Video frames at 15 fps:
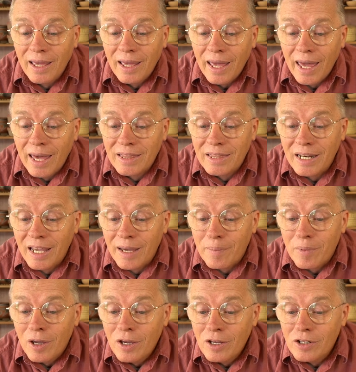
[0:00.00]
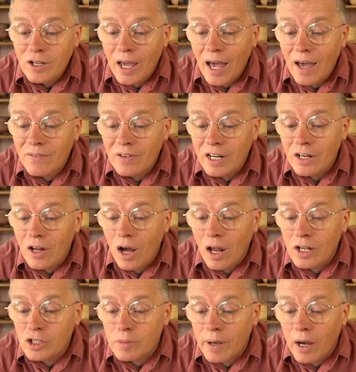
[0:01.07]
Anthony M. Do you have any
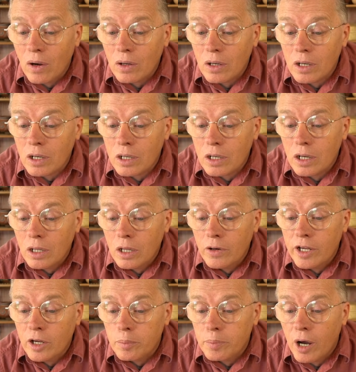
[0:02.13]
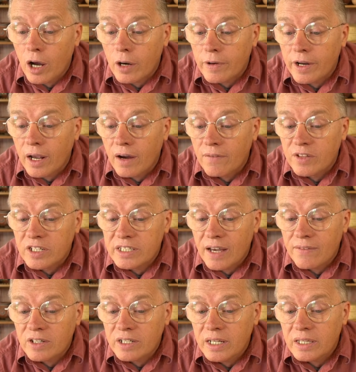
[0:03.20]
knowledge about colonial pottery of the
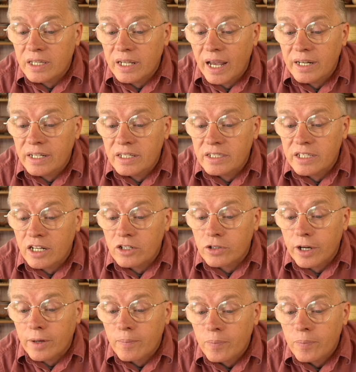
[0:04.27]
17th and 18th century?